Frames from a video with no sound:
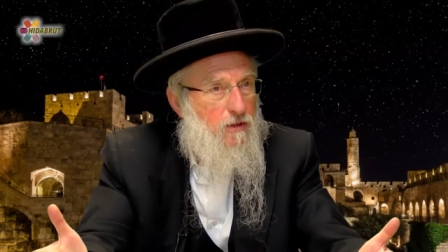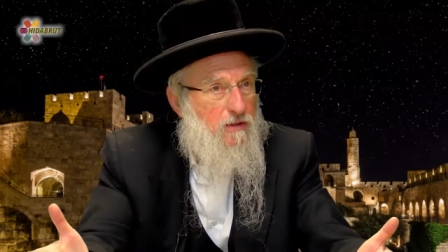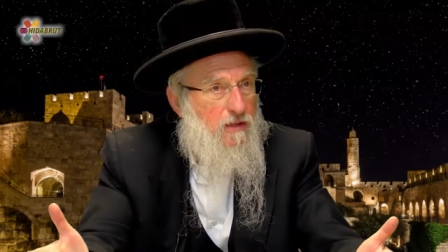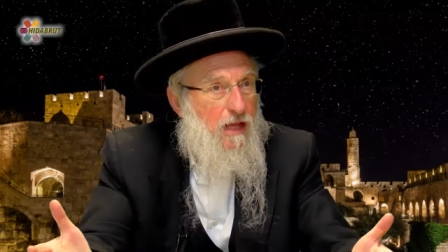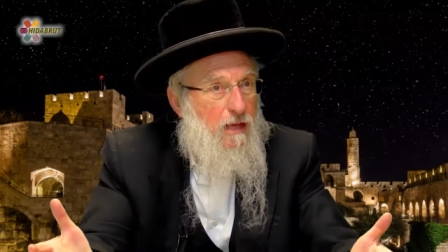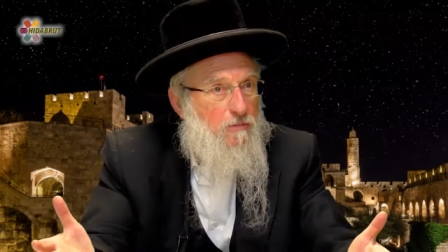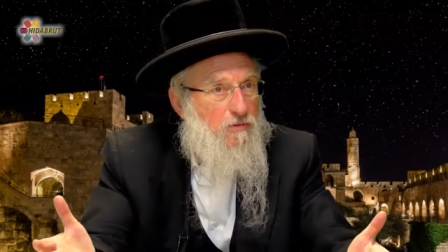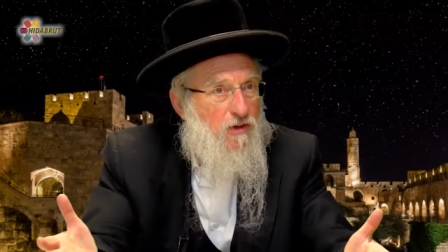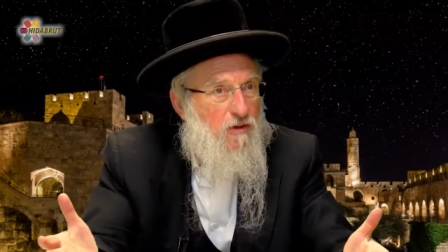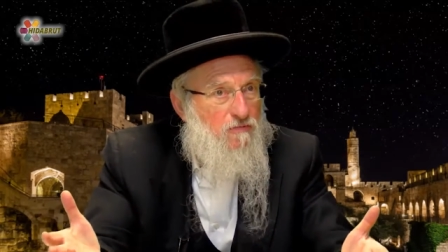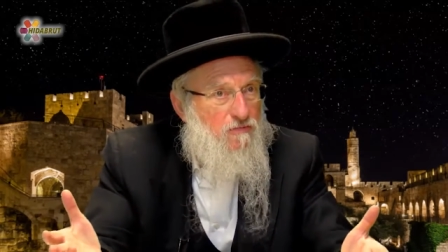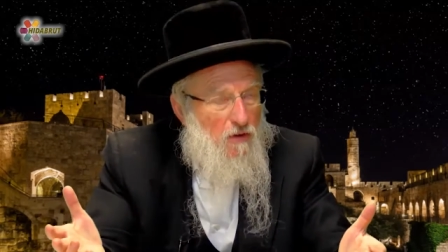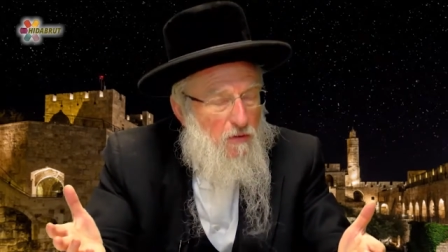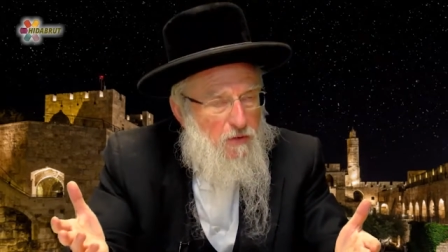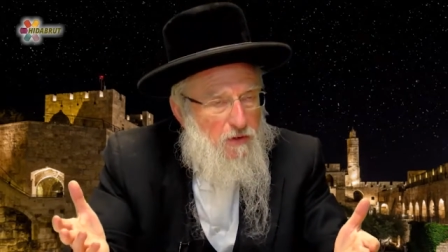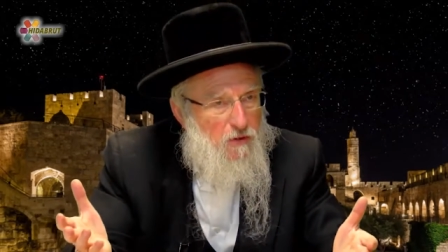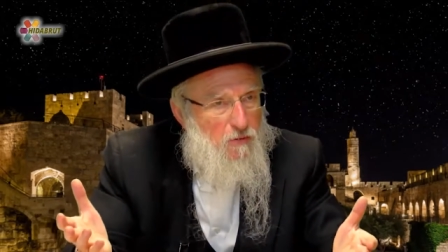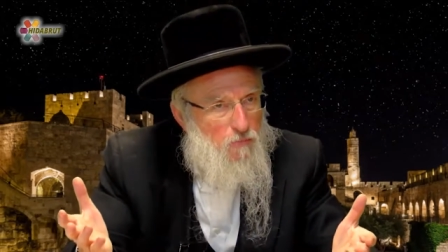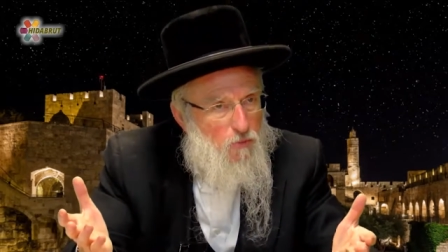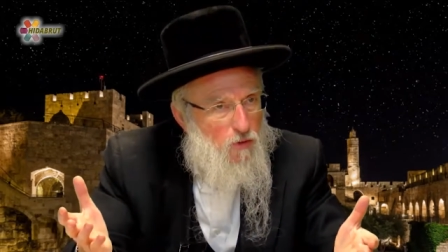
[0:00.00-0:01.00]
Names are
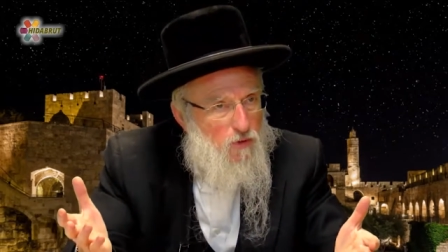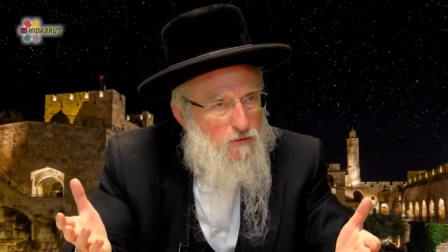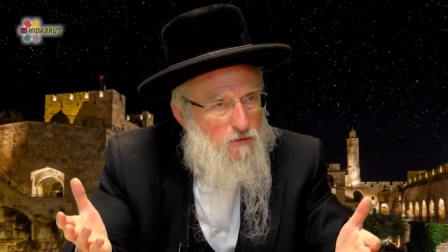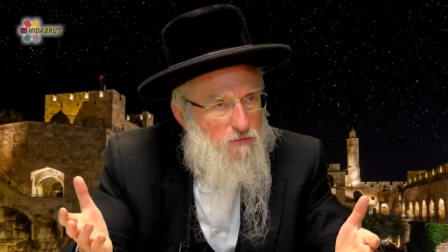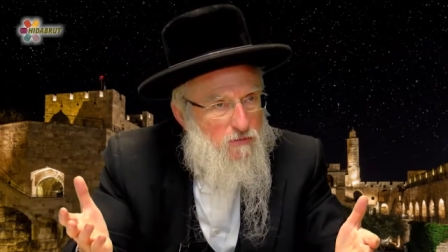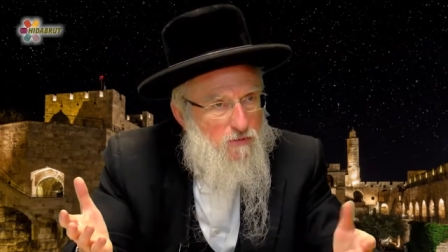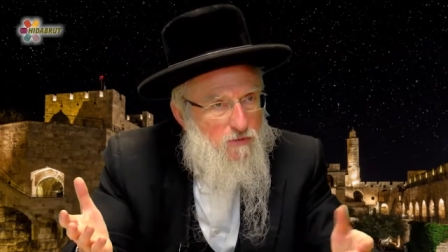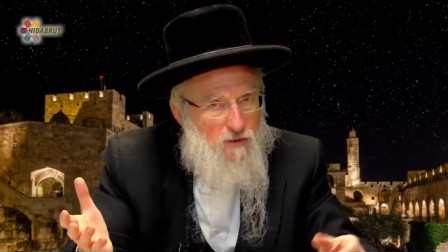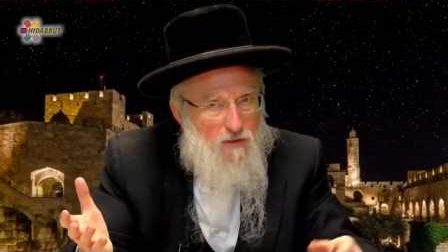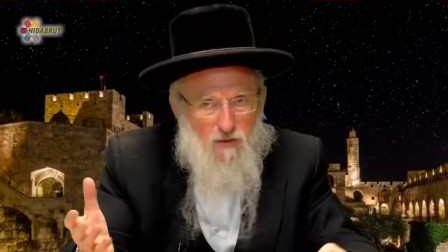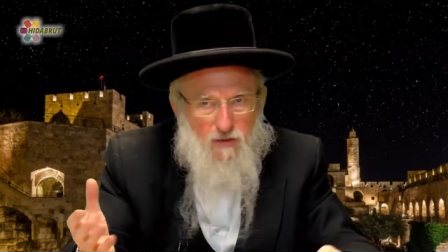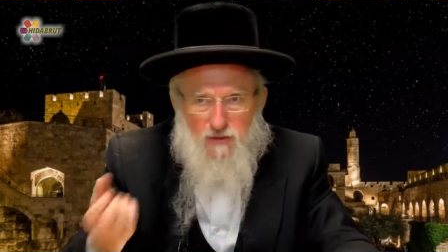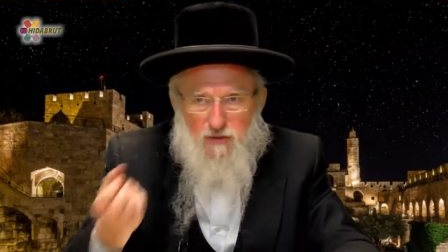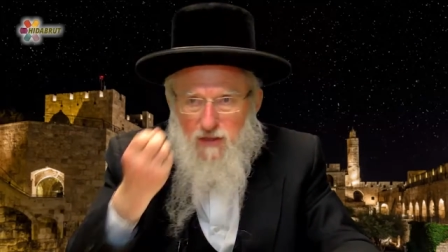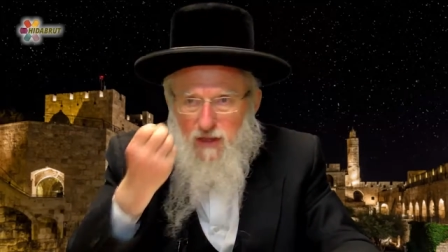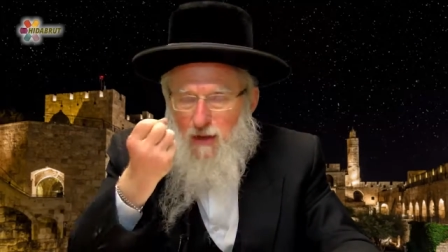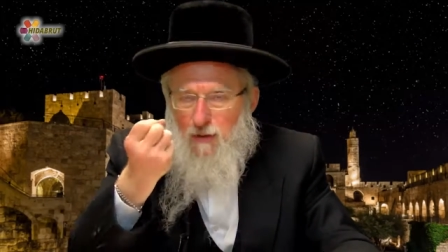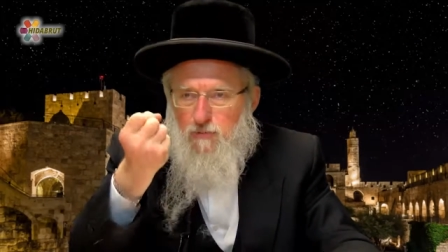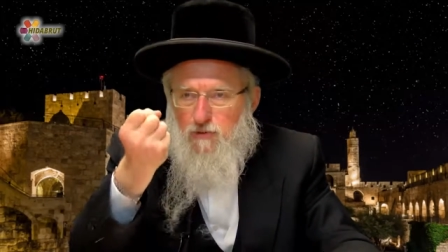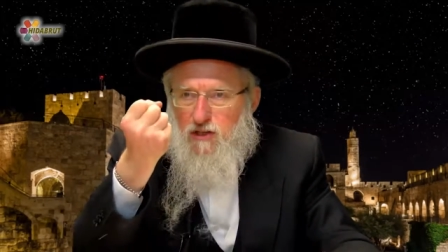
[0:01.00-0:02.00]
very important.
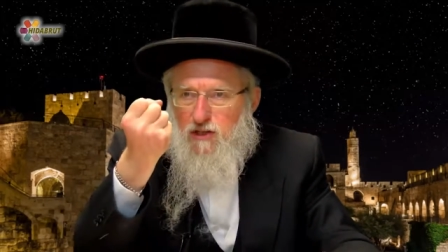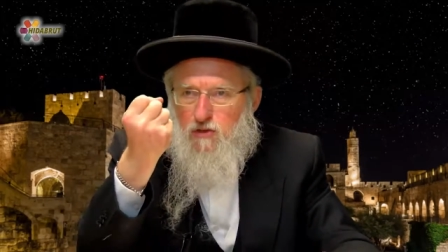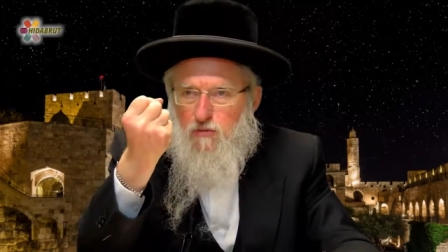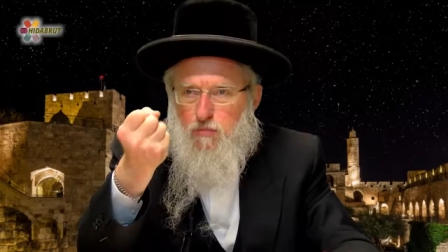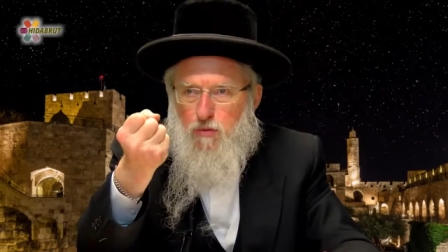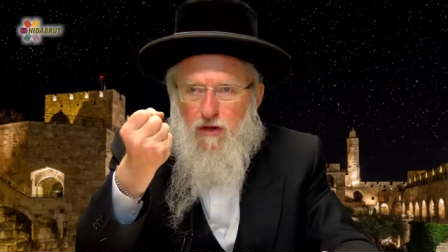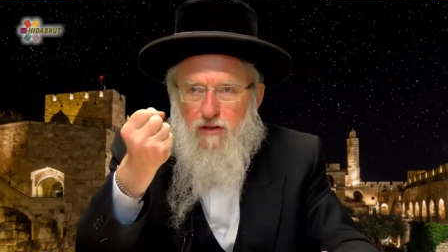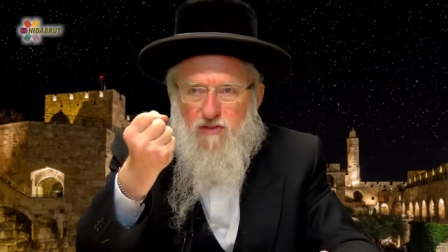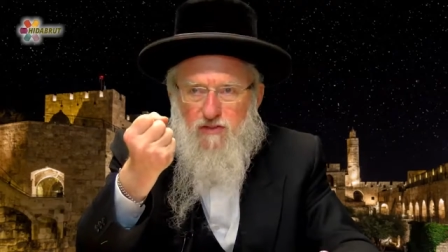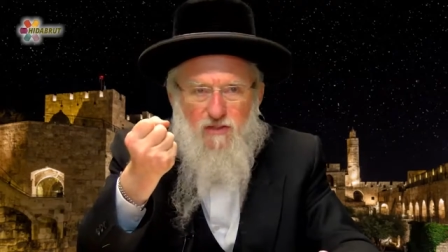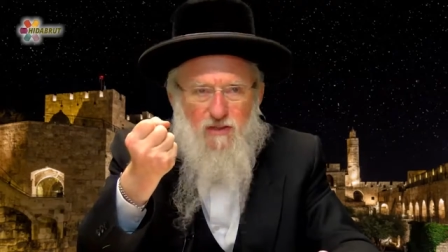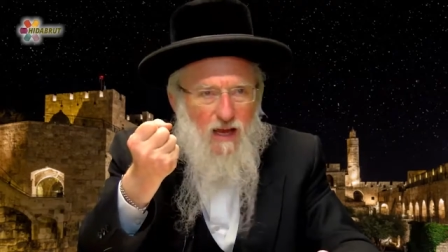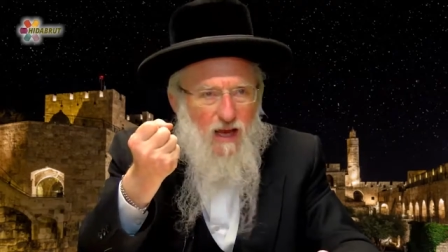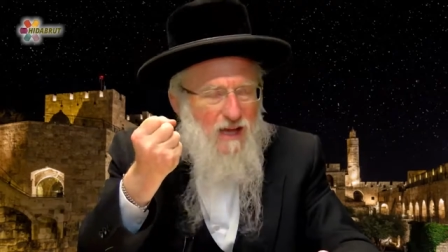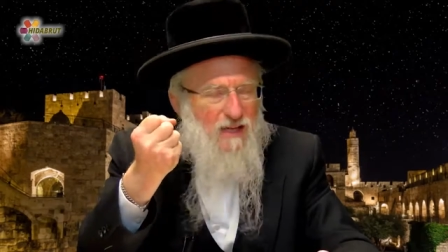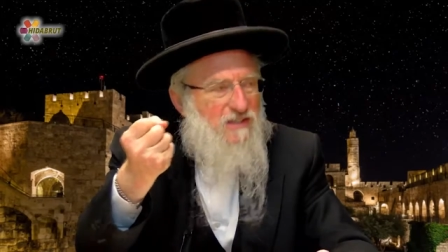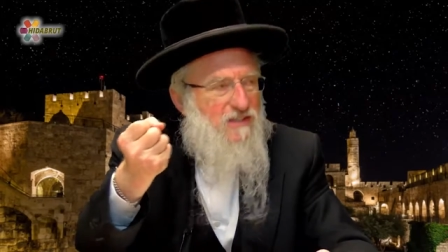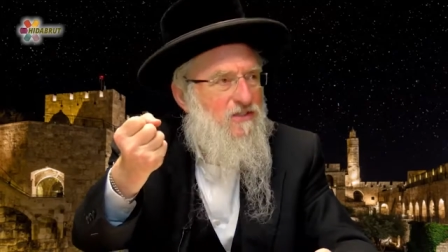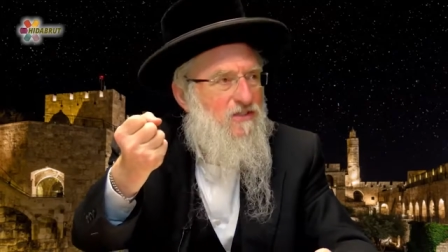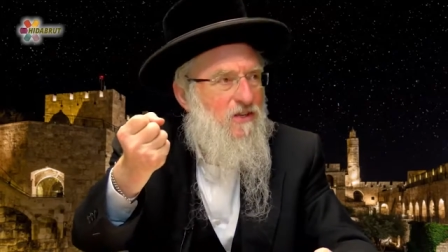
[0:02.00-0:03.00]
Names express
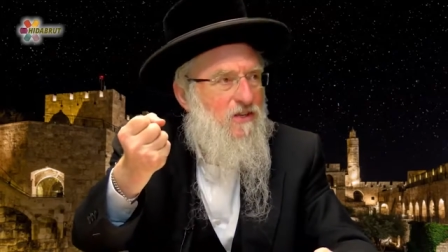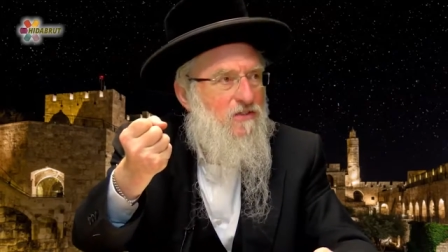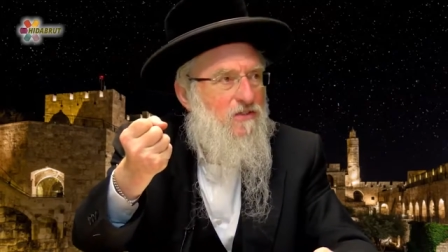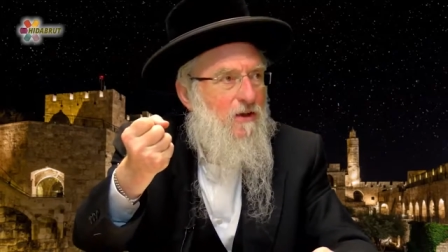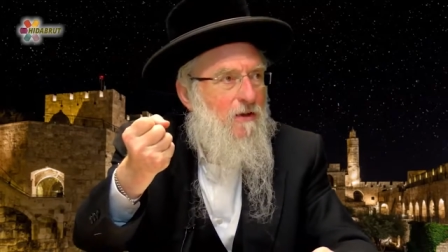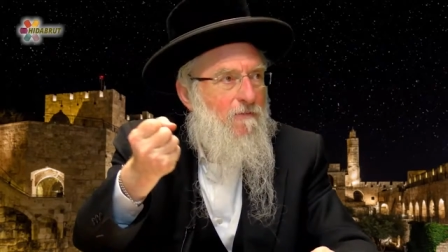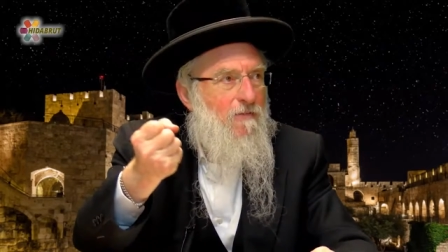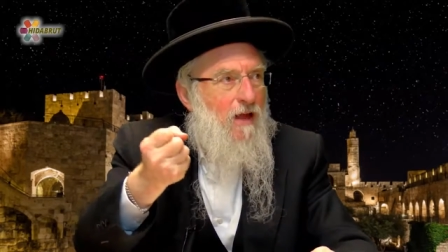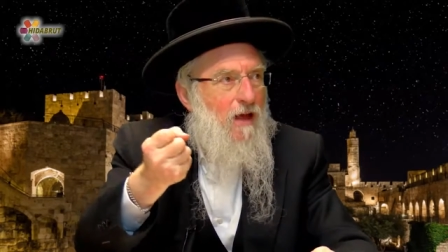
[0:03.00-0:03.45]
essences.